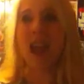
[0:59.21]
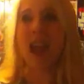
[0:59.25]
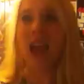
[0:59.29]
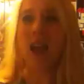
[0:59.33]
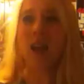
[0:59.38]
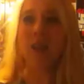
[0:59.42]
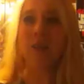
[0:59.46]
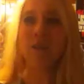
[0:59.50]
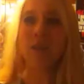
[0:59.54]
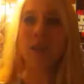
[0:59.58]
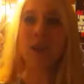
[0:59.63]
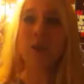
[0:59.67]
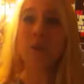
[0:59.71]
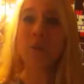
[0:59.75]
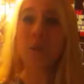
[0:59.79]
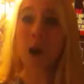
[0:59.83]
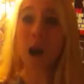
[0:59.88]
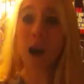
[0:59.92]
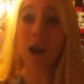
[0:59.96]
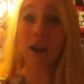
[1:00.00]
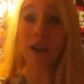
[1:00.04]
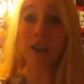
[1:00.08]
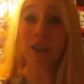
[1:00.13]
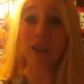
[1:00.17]
And if they
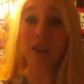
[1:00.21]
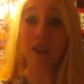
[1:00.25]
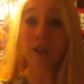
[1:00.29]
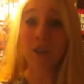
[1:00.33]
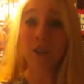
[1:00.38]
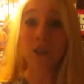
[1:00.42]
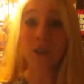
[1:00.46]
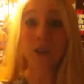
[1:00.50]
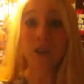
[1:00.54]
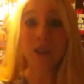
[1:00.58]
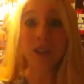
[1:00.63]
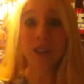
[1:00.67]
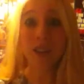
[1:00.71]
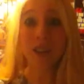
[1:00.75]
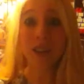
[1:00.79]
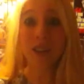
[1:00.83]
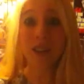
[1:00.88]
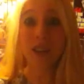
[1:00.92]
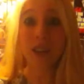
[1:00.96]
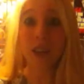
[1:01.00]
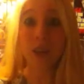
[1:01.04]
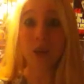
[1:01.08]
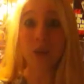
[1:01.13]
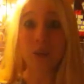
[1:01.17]
wanted to, don't you
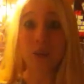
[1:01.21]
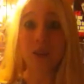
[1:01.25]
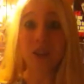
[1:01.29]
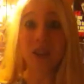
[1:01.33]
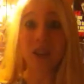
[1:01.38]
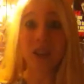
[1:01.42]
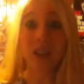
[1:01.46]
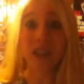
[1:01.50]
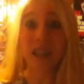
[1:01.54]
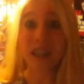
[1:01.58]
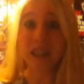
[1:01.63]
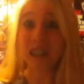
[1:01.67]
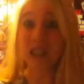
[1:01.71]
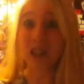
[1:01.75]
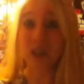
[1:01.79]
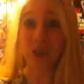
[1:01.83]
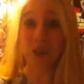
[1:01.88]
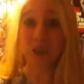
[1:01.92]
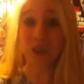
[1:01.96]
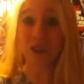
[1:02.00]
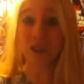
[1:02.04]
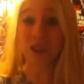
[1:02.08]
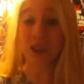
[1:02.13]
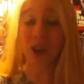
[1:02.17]
think they would have done it
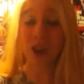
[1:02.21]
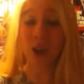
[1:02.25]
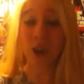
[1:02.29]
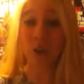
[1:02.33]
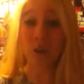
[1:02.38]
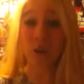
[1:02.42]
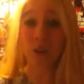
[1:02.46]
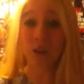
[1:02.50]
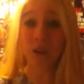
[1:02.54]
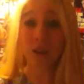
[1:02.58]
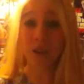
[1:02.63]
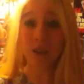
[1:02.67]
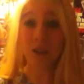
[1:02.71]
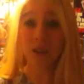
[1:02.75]
years ago?